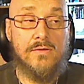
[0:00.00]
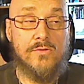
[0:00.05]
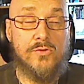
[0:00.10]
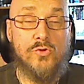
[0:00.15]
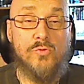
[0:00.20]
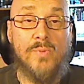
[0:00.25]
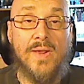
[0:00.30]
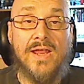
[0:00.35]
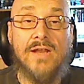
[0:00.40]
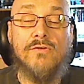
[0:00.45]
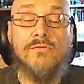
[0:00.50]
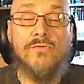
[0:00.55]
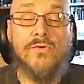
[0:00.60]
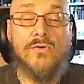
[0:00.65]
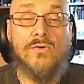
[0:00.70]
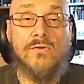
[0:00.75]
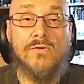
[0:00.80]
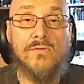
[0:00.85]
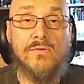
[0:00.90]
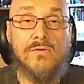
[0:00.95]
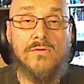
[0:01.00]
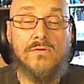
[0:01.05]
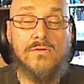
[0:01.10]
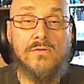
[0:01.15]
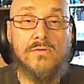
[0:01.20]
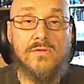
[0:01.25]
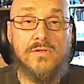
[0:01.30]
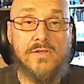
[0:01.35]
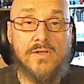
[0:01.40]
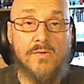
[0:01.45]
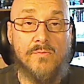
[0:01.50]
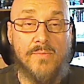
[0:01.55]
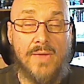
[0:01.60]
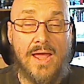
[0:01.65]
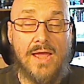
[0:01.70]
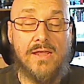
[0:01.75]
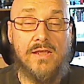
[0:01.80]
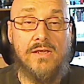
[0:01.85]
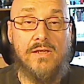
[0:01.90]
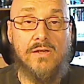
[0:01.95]
too painful to come
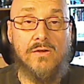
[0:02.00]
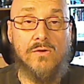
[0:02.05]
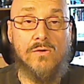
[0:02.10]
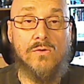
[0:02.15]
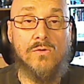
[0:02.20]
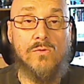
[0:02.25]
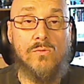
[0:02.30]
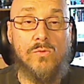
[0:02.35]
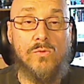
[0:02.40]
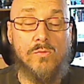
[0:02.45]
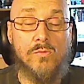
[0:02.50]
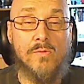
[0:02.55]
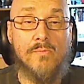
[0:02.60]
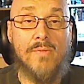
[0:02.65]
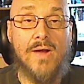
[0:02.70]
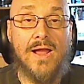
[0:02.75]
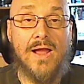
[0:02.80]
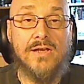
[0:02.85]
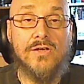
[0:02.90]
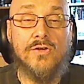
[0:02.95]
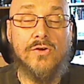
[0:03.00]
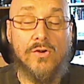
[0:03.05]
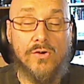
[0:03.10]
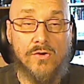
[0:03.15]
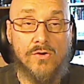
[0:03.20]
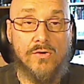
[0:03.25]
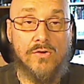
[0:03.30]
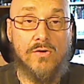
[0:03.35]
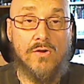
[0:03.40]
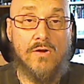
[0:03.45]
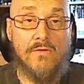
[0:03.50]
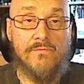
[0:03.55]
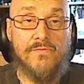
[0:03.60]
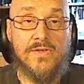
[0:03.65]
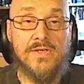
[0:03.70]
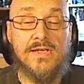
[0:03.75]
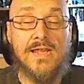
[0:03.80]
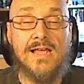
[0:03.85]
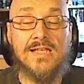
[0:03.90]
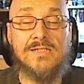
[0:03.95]
back here will remind her of
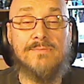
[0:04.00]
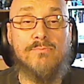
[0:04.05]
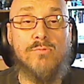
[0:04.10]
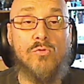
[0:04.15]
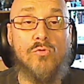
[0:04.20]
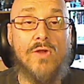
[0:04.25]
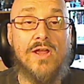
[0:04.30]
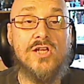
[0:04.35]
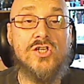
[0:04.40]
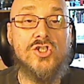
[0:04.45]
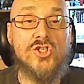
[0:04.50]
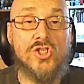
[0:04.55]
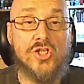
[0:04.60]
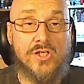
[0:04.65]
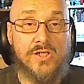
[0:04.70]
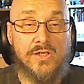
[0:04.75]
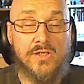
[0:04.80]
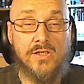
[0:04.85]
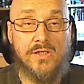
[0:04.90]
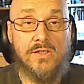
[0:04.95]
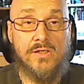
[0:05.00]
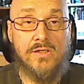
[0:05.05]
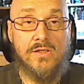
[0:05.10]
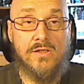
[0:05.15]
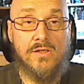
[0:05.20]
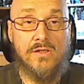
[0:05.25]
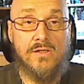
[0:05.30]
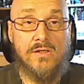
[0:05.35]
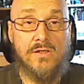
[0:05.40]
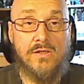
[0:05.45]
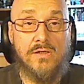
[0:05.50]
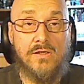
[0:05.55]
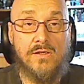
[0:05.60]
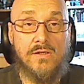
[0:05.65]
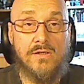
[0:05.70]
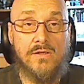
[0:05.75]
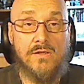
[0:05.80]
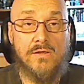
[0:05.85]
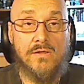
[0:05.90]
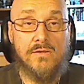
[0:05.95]
the desperation
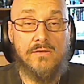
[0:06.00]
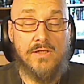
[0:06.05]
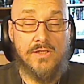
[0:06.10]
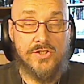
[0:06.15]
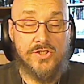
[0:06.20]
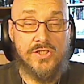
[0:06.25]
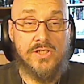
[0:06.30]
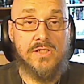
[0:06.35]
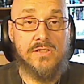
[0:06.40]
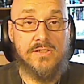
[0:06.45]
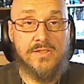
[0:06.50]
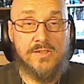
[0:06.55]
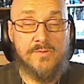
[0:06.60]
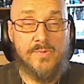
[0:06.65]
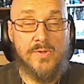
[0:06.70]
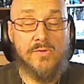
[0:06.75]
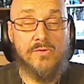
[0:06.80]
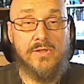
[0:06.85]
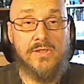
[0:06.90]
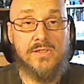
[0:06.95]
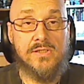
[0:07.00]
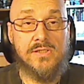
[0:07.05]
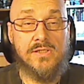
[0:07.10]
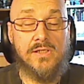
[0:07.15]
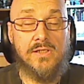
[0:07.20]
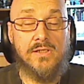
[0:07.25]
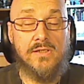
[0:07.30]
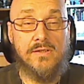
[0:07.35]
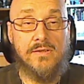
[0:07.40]
that she is experiencing.